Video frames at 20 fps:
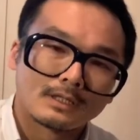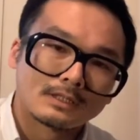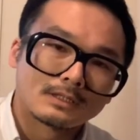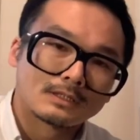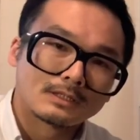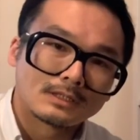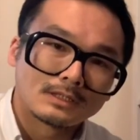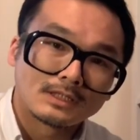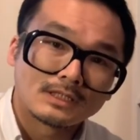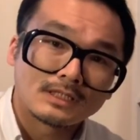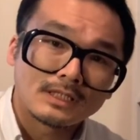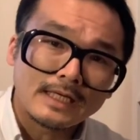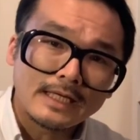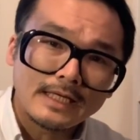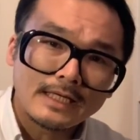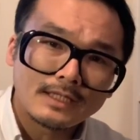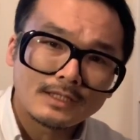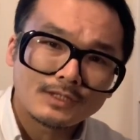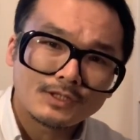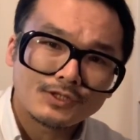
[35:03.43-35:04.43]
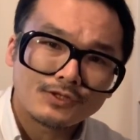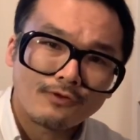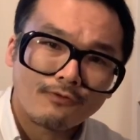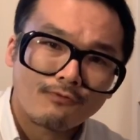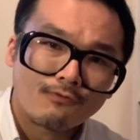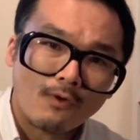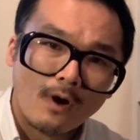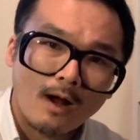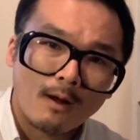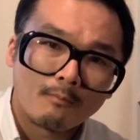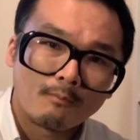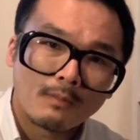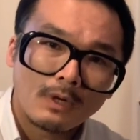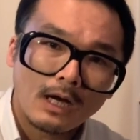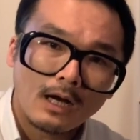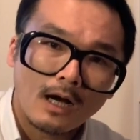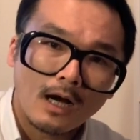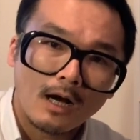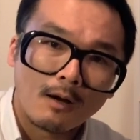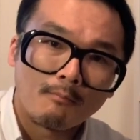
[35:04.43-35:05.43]
Scenes from
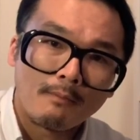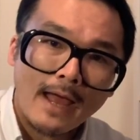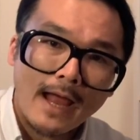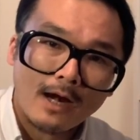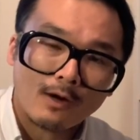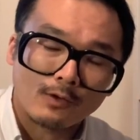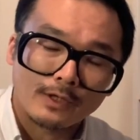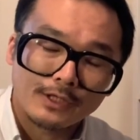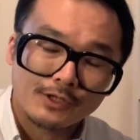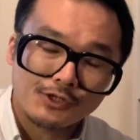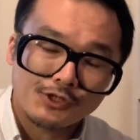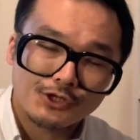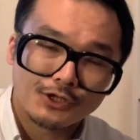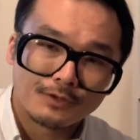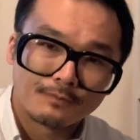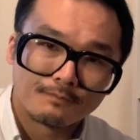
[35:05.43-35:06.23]
a marriage.